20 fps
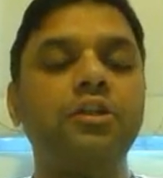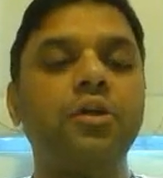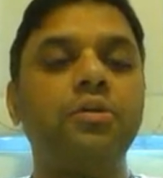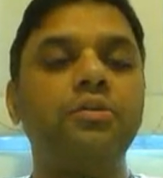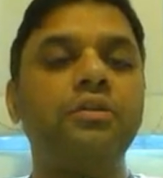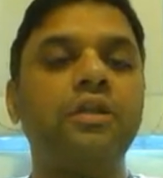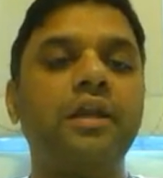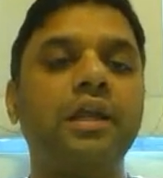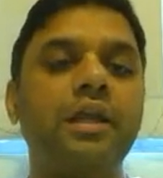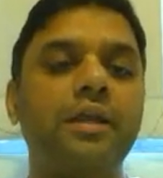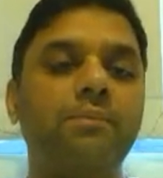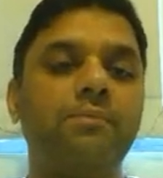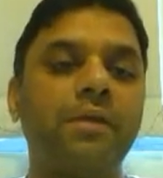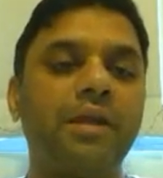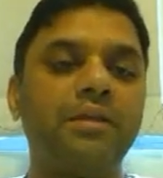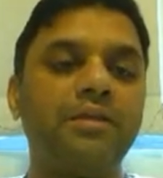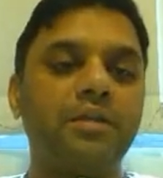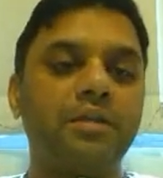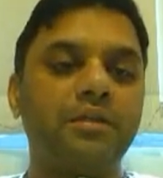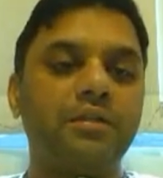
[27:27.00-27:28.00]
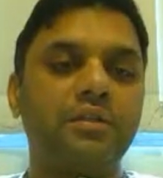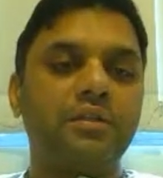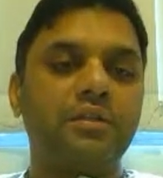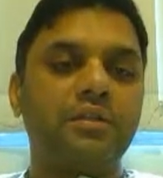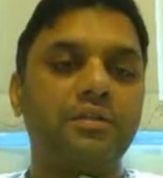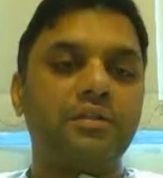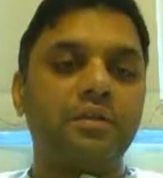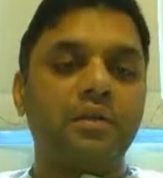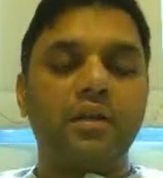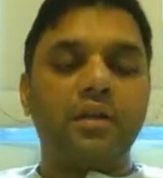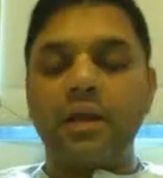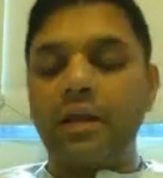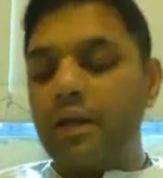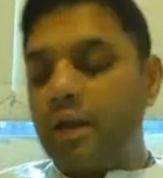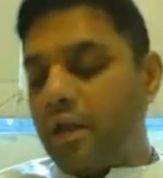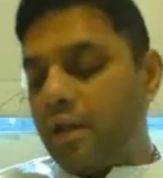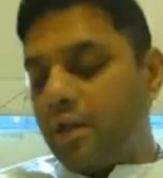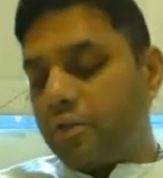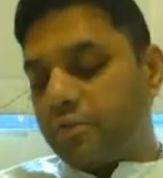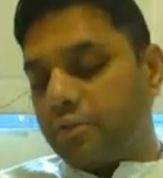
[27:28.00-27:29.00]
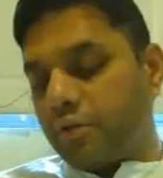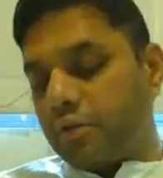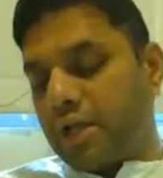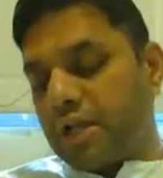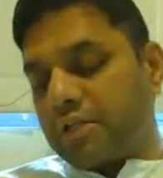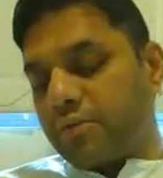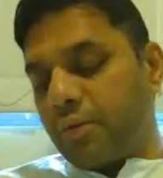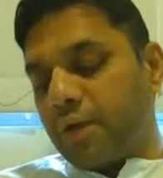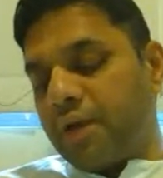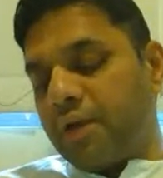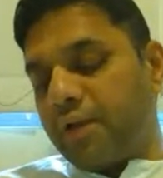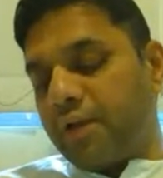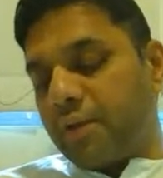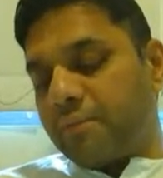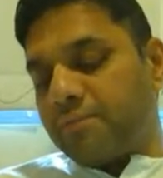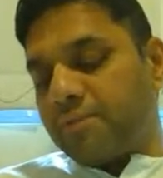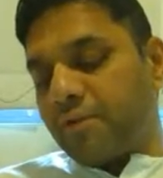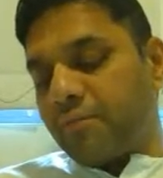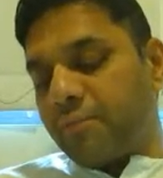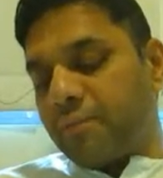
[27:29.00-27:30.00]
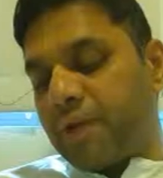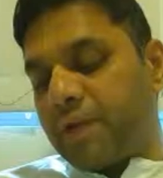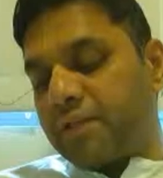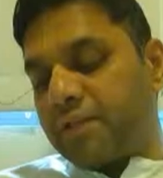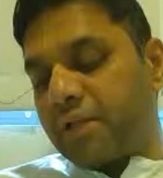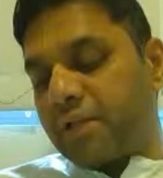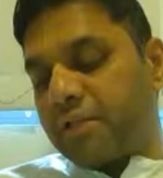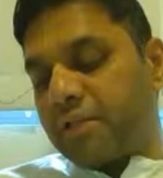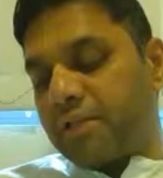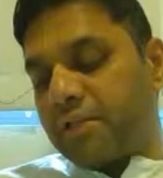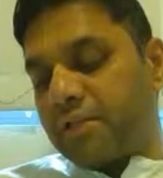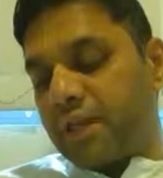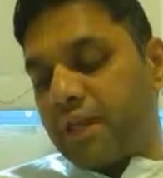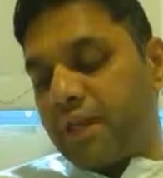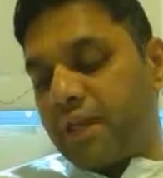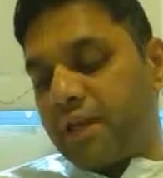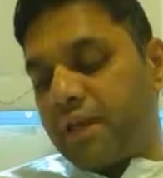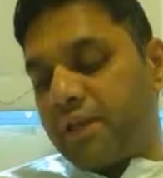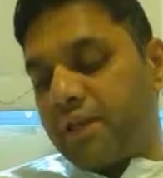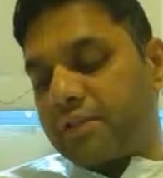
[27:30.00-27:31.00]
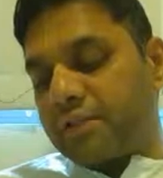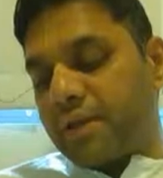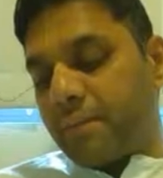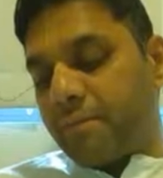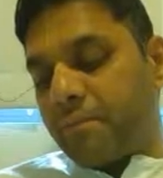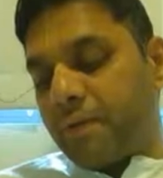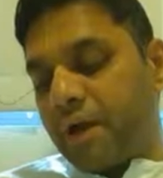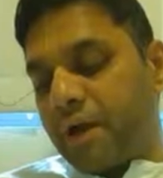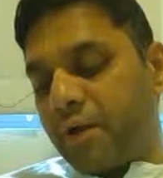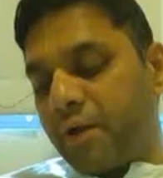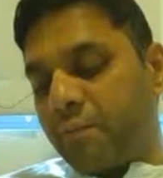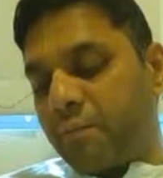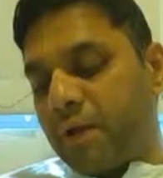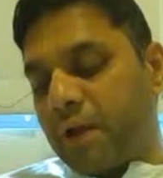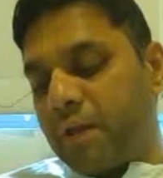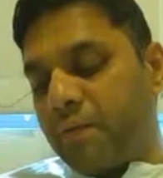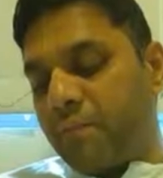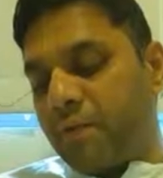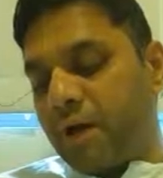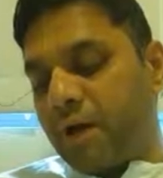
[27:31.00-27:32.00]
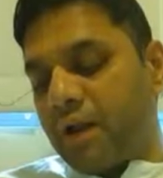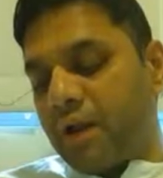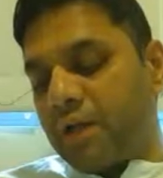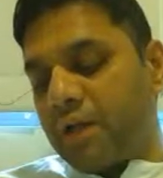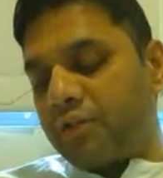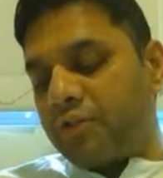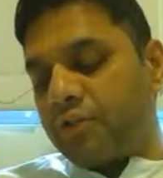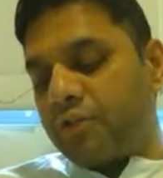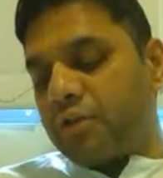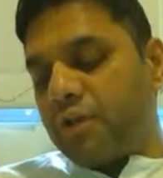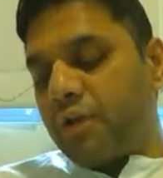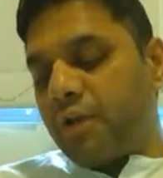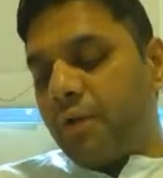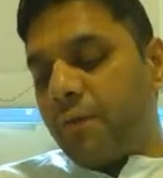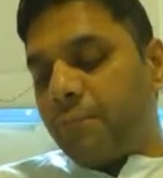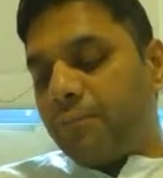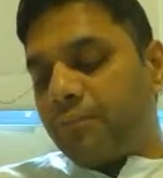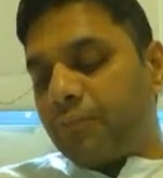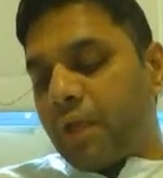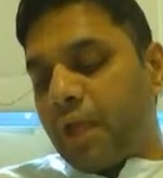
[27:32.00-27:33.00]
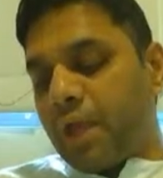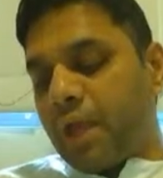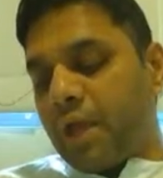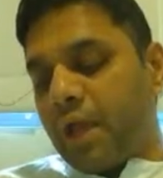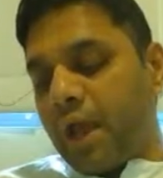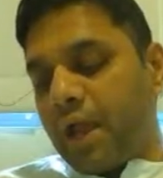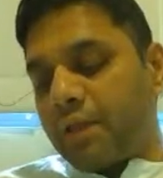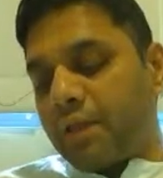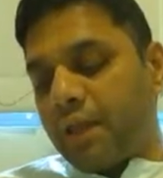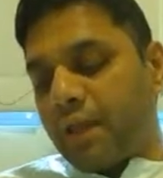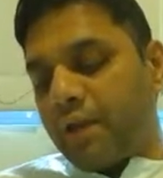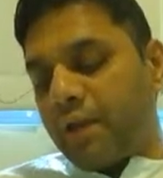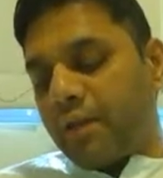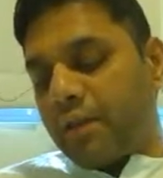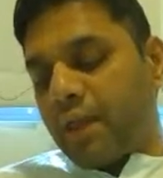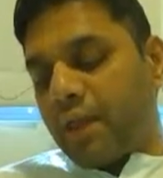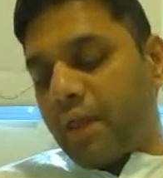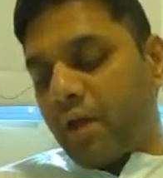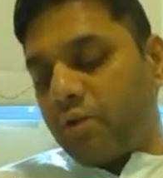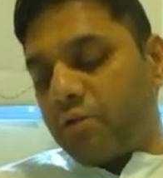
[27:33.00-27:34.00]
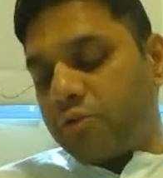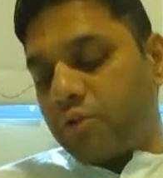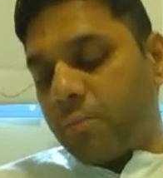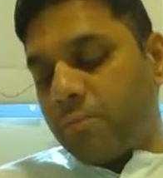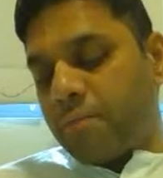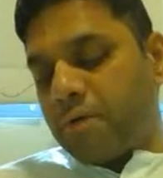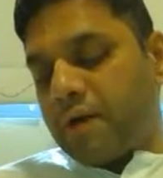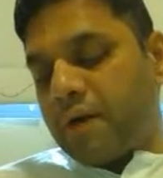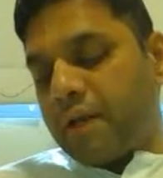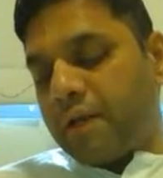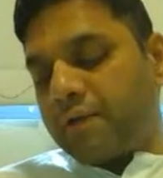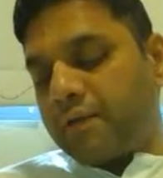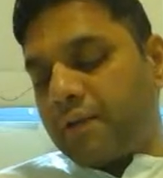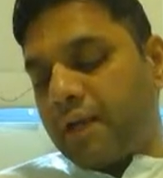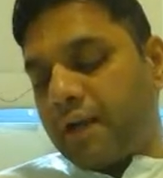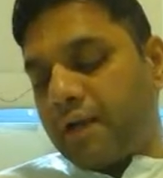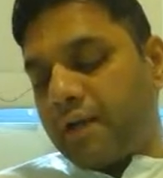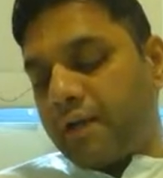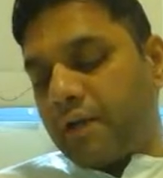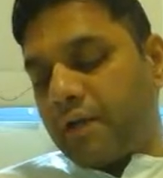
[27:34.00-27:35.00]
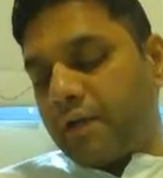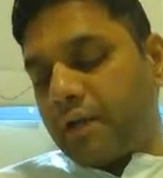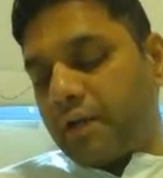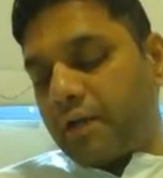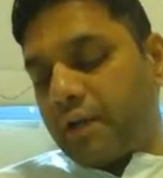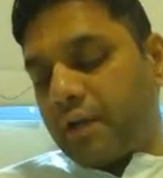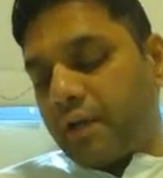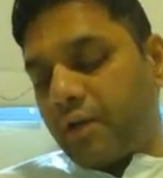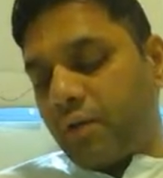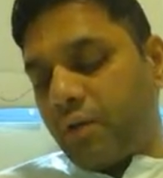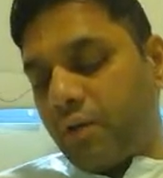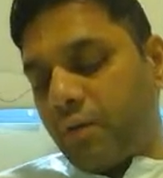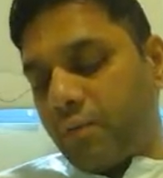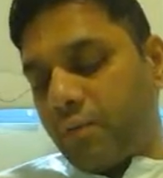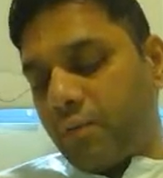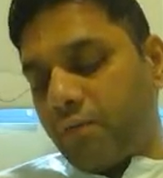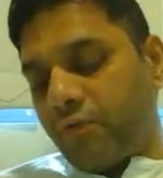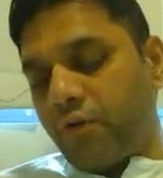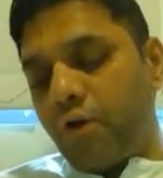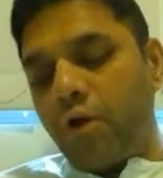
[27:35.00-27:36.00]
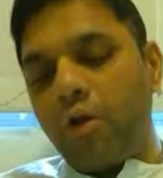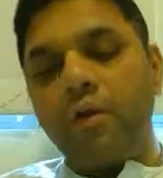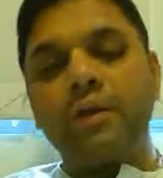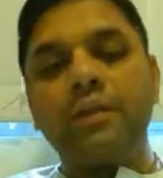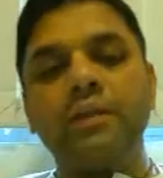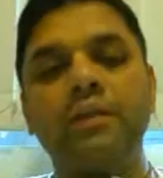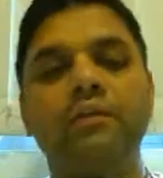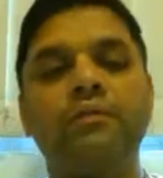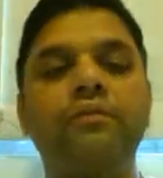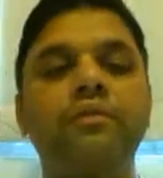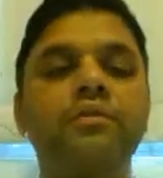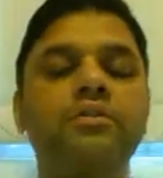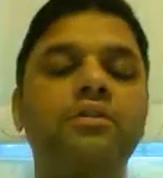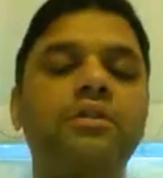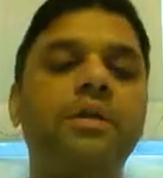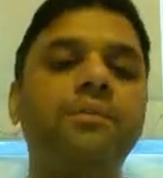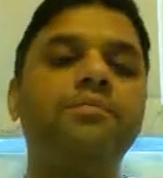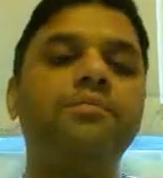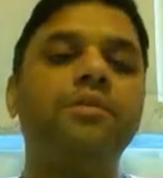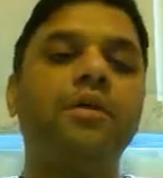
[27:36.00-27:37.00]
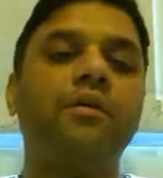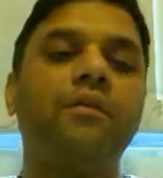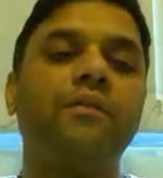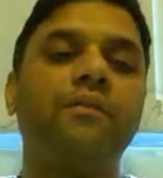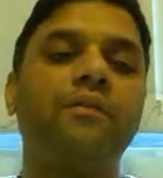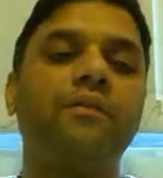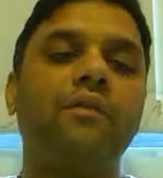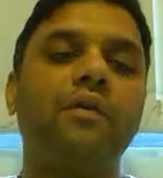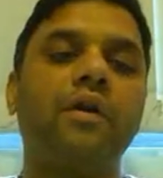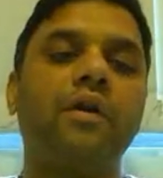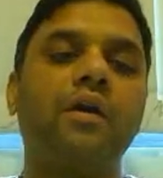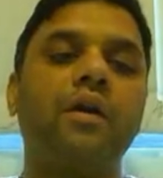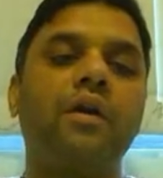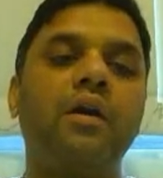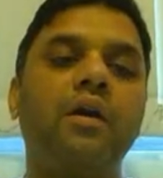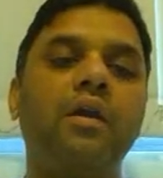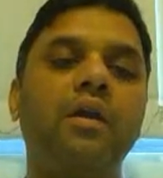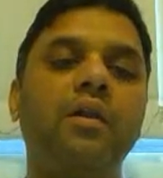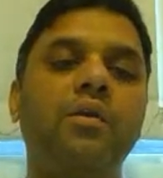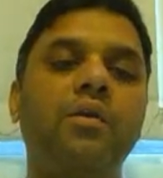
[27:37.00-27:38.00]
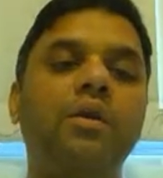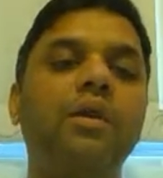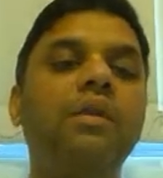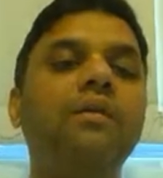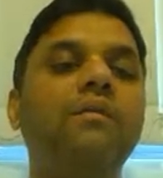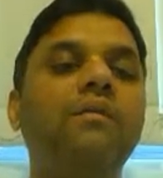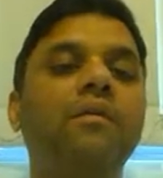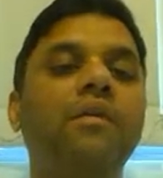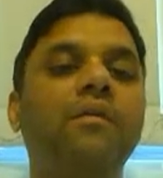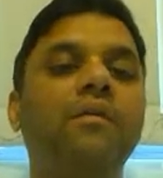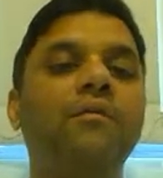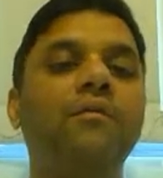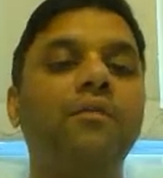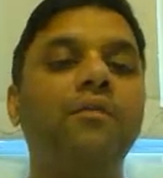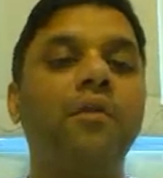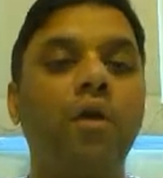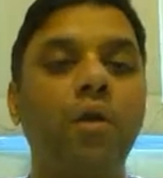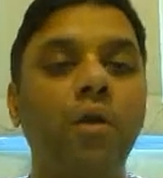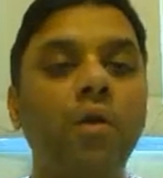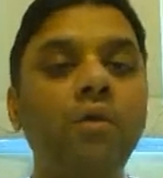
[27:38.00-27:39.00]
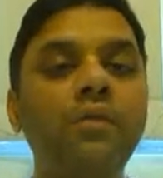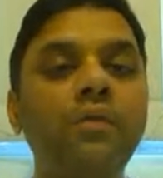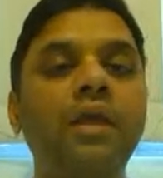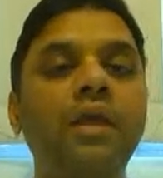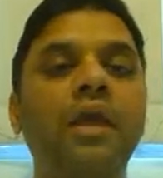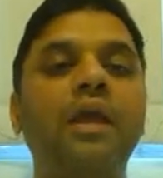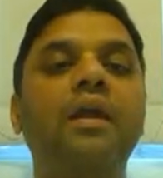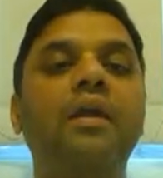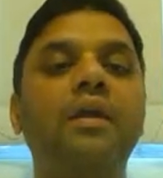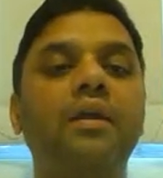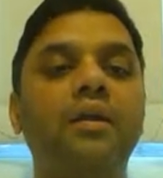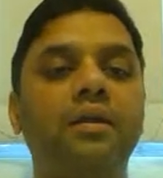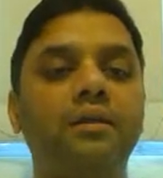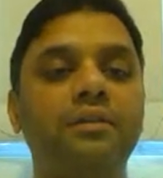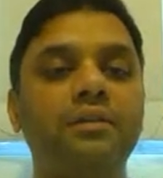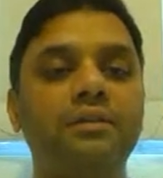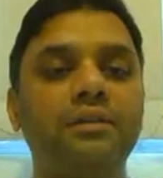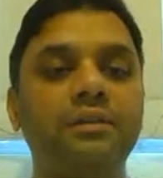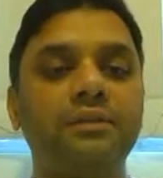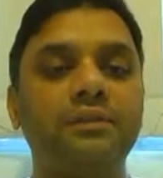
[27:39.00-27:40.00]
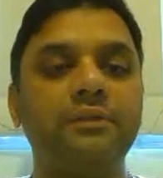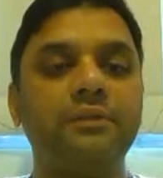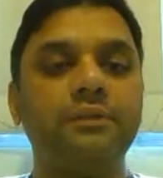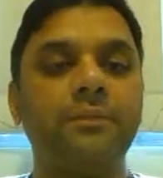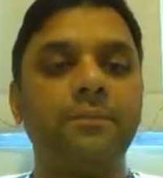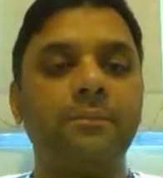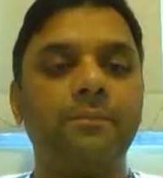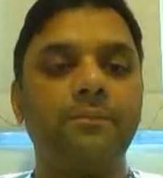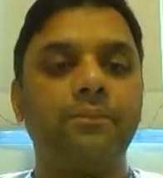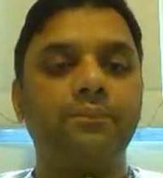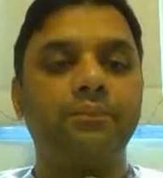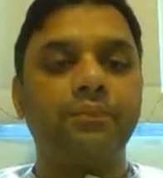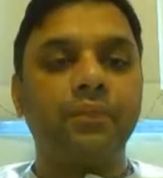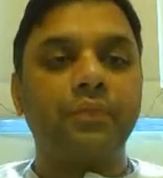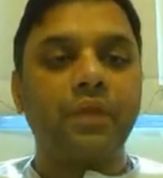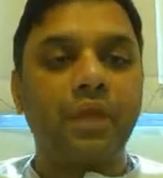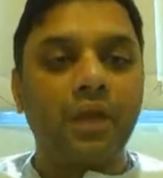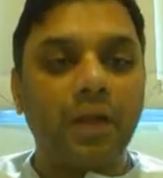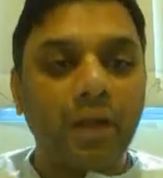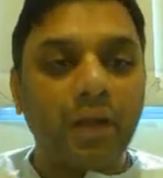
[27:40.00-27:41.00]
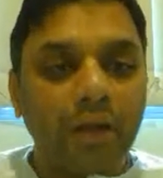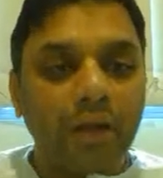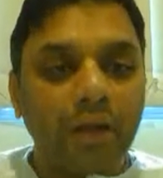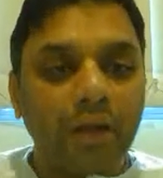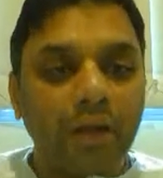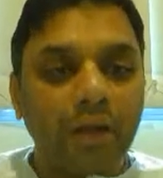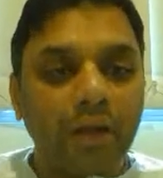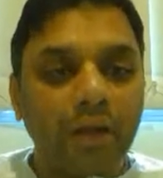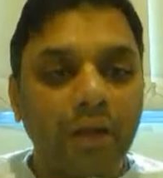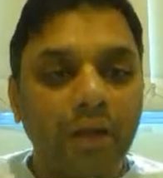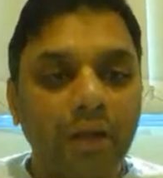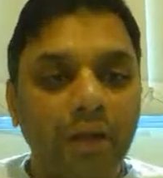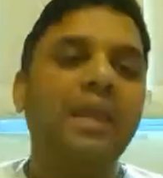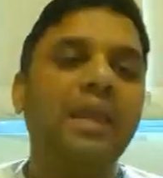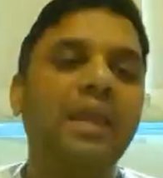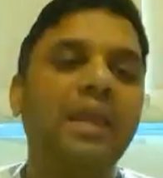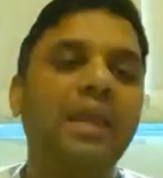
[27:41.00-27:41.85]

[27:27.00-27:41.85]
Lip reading: That shows real patience, right? So that's why in terms of patience, here he is compared to Bali Maharaj. And then they also predict that, following the footsteps of, he will build us, right? So even if he is a king,